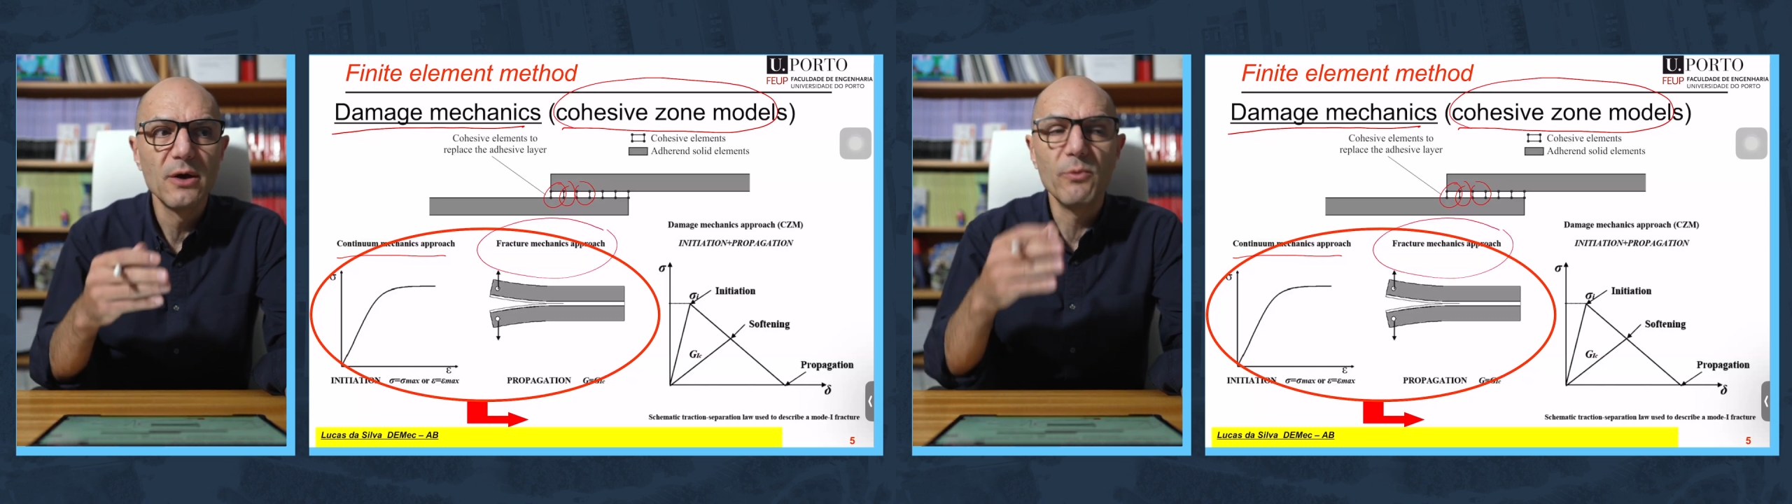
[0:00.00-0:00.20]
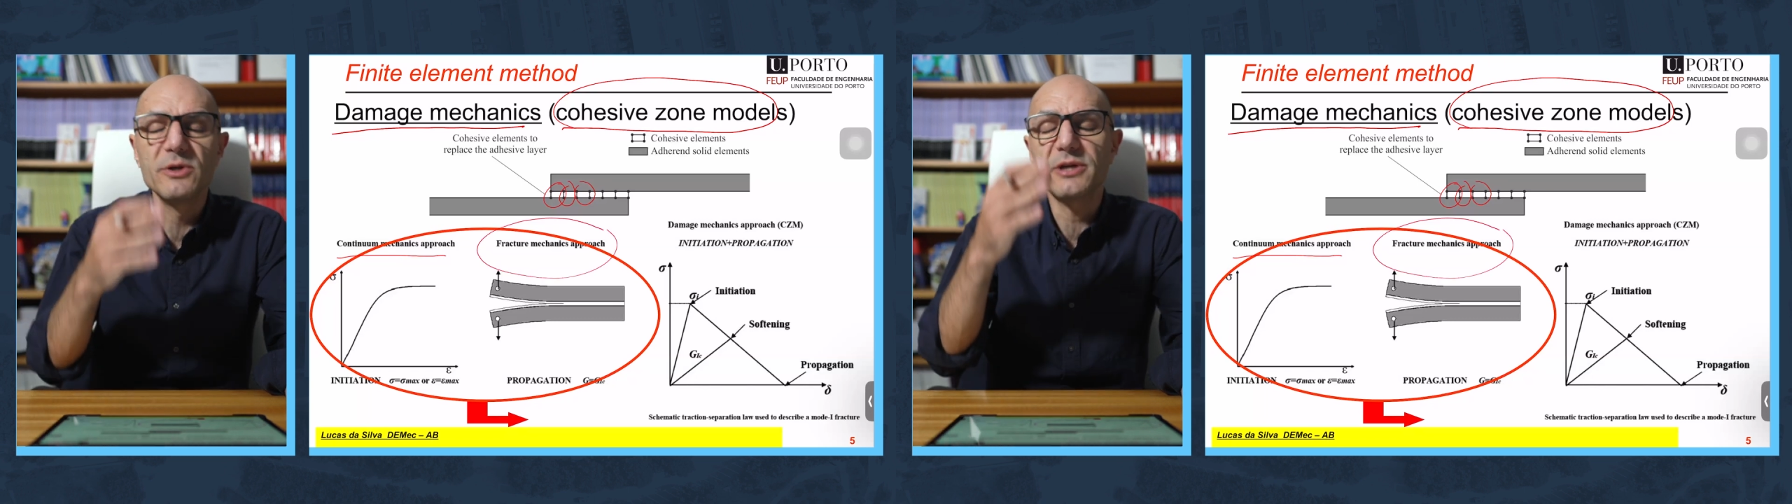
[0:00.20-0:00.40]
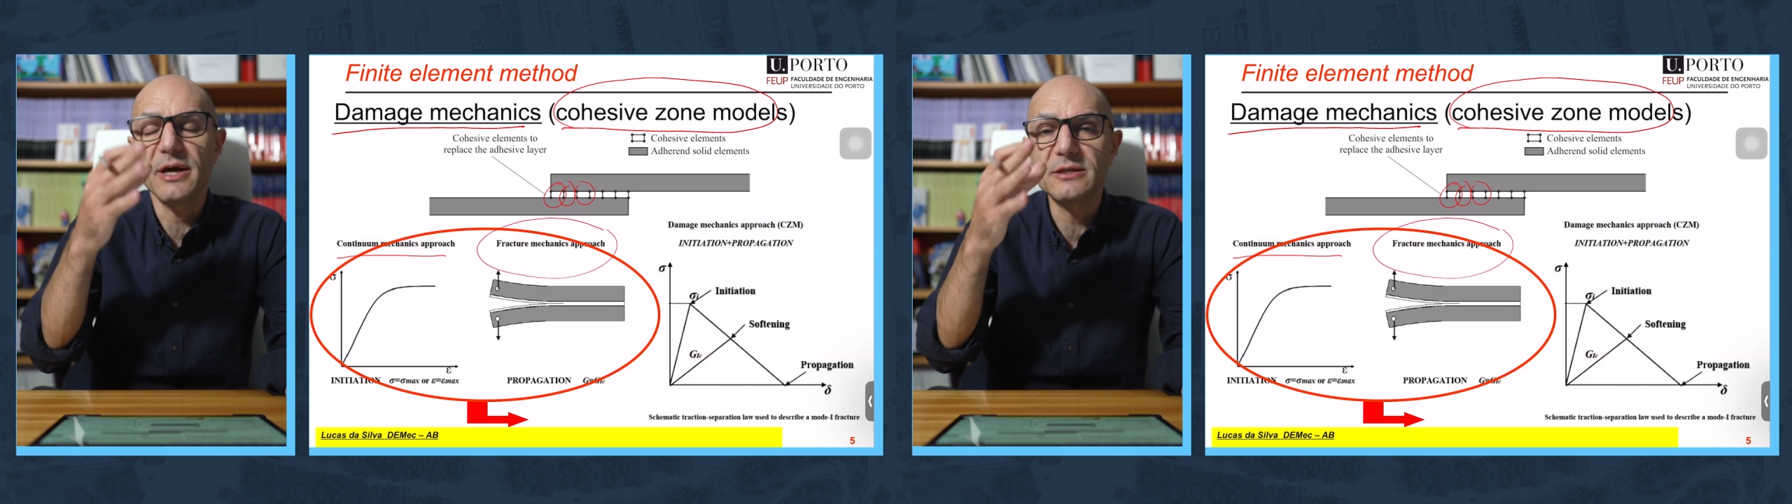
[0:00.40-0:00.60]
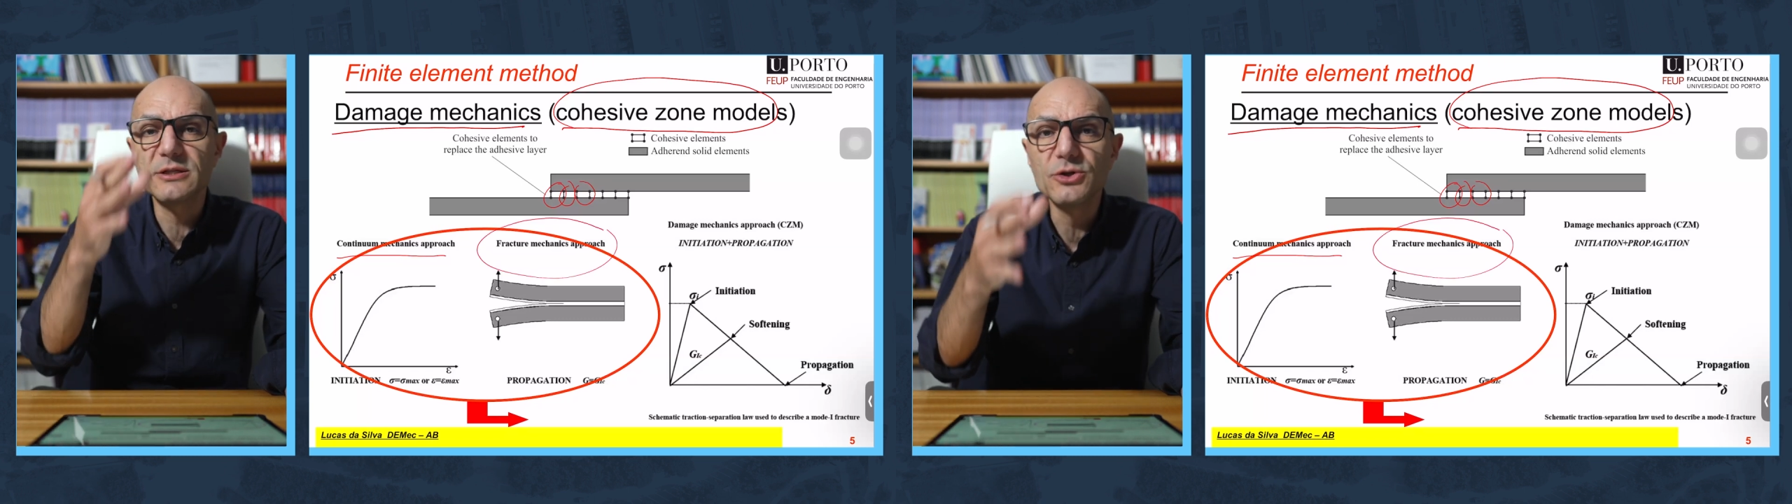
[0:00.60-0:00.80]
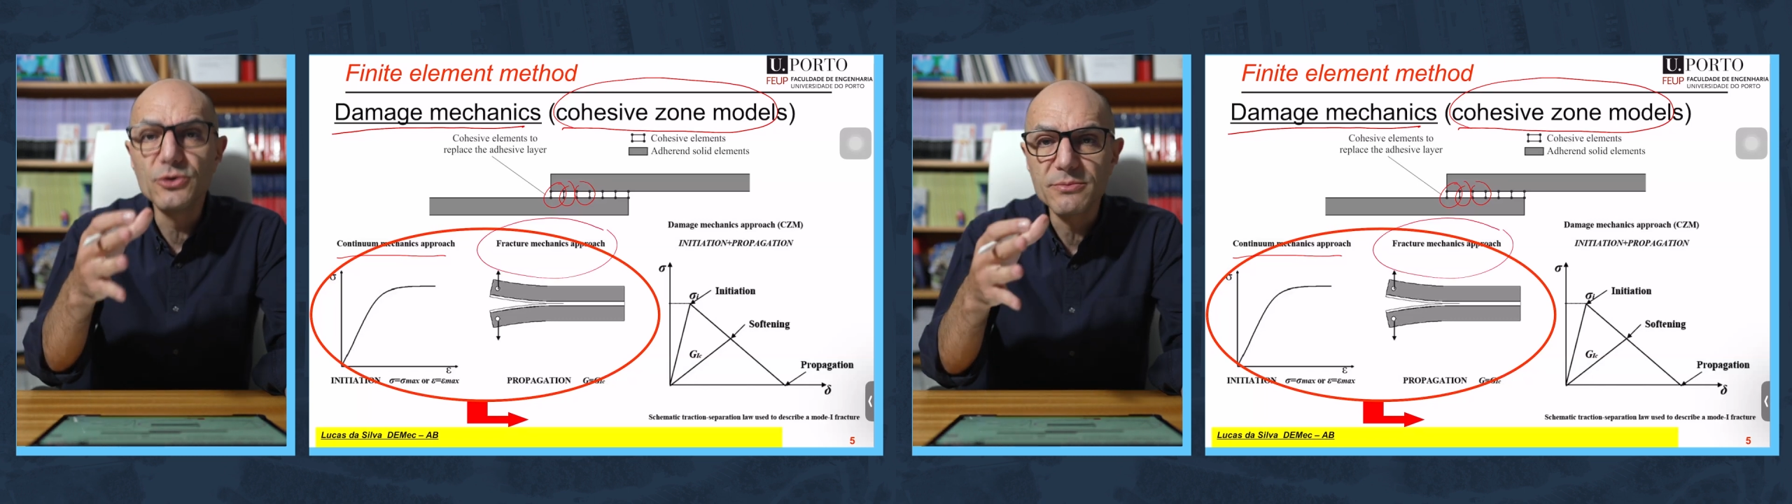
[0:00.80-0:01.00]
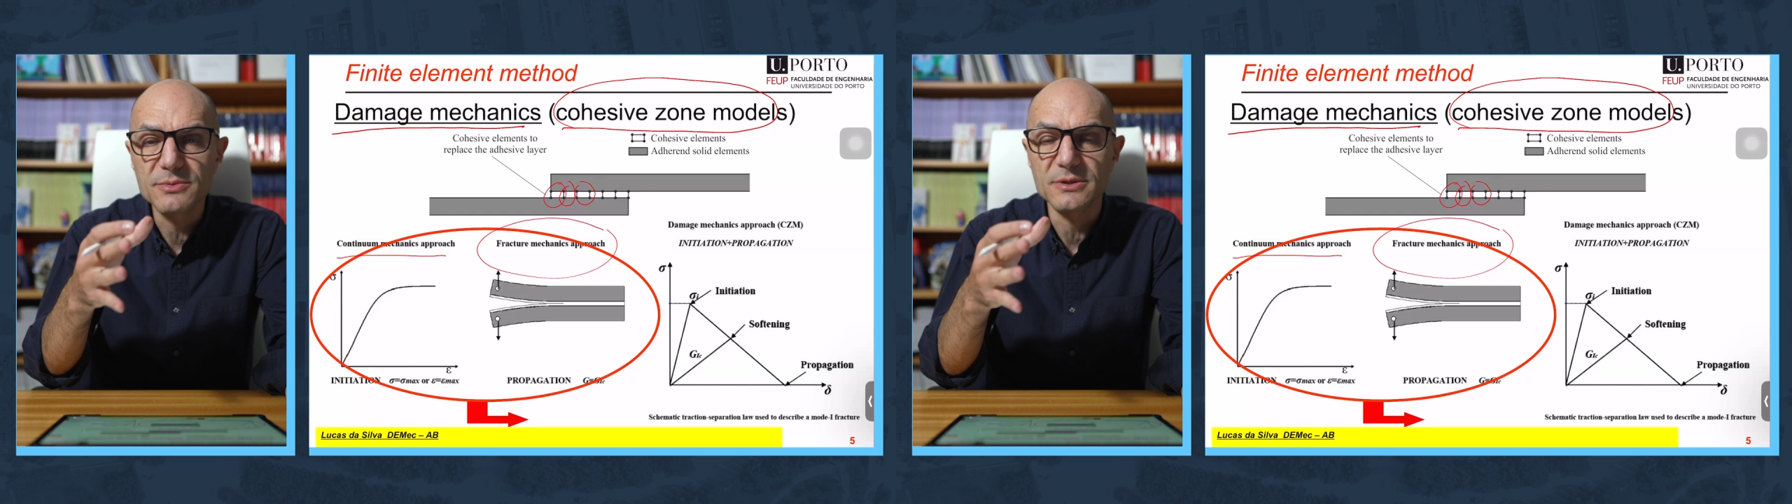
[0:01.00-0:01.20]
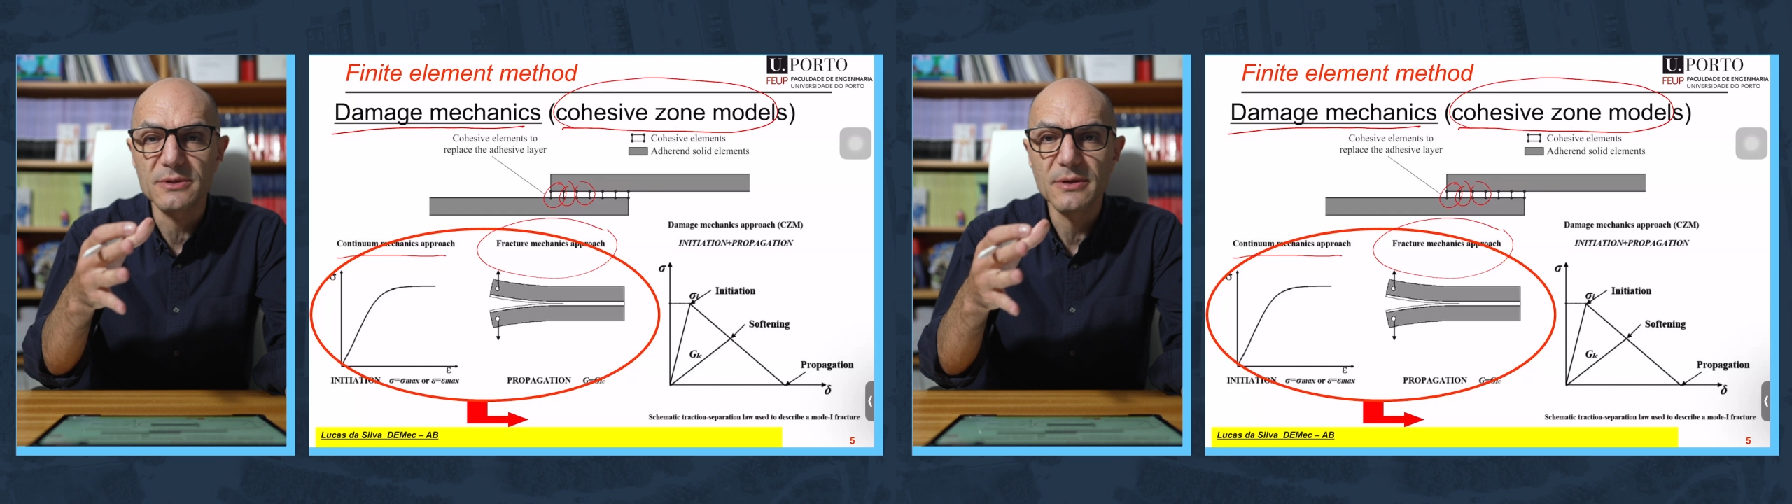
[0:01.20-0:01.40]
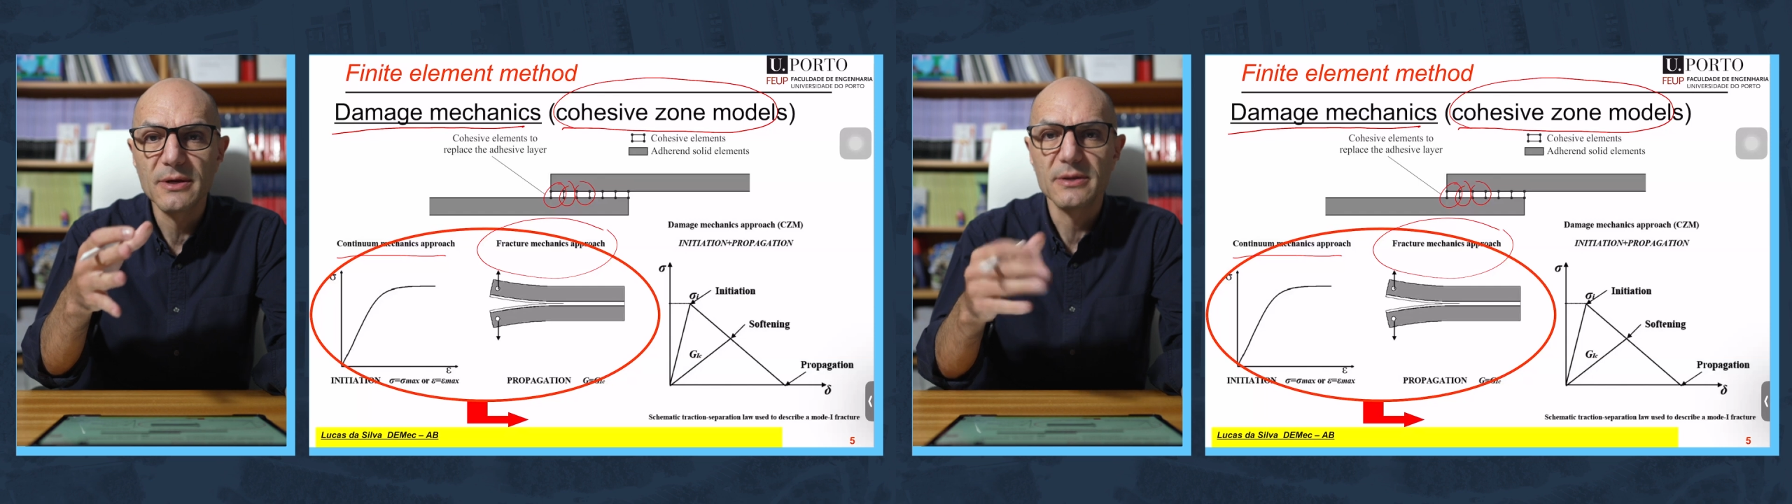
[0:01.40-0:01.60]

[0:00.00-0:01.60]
which assumes